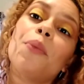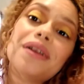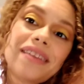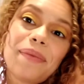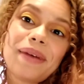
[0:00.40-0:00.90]

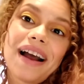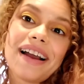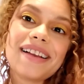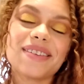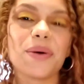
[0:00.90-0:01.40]
What's up
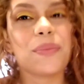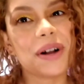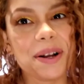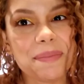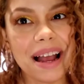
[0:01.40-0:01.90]
guys?
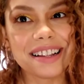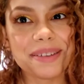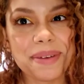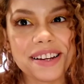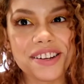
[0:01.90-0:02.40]
Welcome back
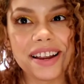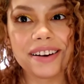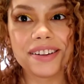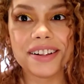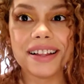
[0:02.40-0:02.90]
to my
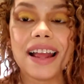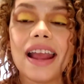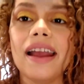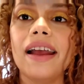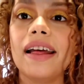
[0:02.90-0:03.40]
channel.
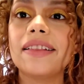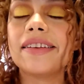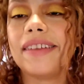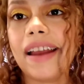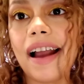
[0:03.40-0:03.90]

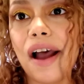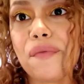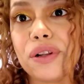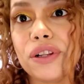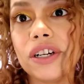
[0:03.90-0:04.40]
Today I
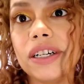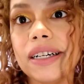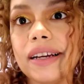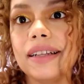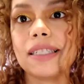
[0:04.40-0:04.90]
have a look
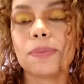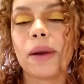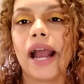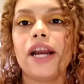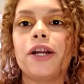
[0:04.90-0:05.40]

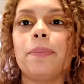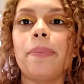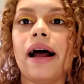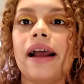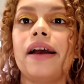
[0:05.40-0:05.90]
inspired
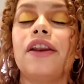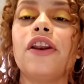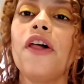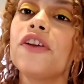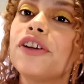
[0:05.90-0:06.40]
by
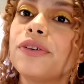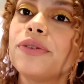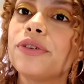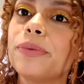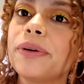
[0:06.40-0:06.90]
another
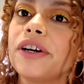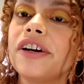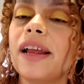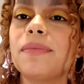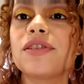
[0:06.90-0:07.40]
YouTuber. Her
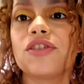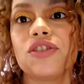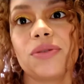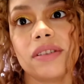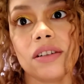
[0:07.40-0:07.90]
name is
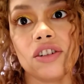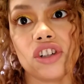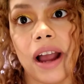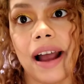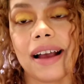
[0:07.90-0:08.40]

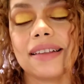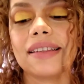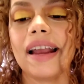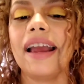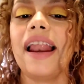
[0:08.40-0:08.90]

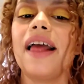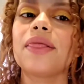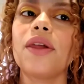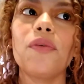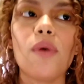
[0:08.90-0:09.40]
JuicyJas and I
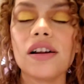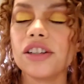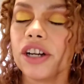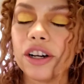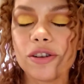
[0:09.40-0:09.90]
love
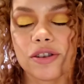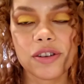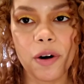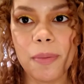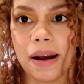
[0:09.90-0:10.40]
watching her
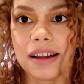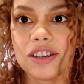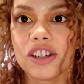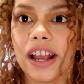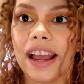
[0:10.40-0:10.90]
so much,